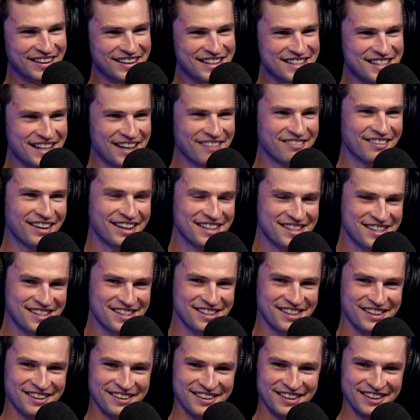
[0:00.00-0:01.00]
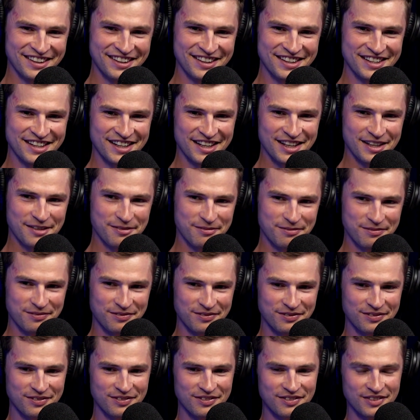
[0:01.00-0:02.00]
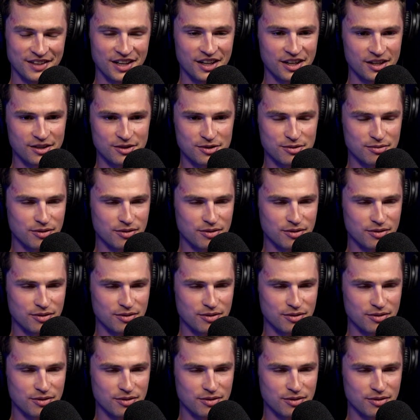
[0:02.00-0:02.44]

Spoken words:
in the same race as you, and no, he was